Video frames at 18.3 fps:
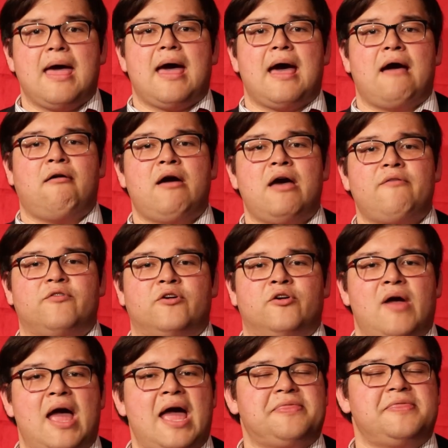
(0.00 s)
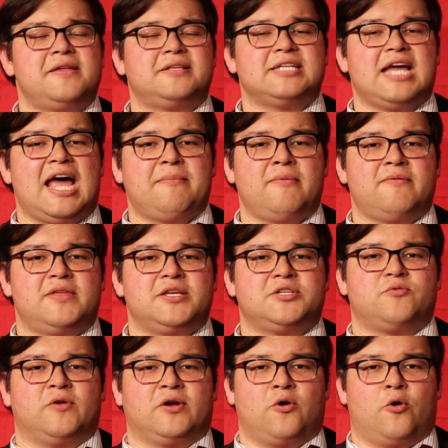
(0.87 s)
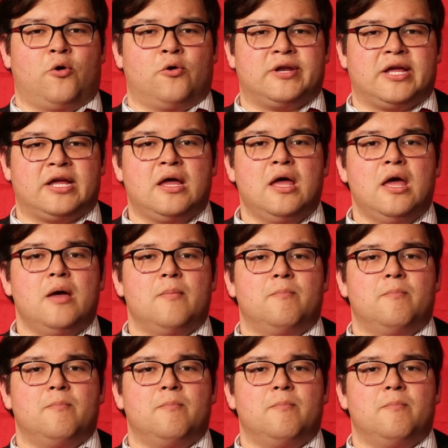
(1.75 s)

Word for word: However, at the time of this recording,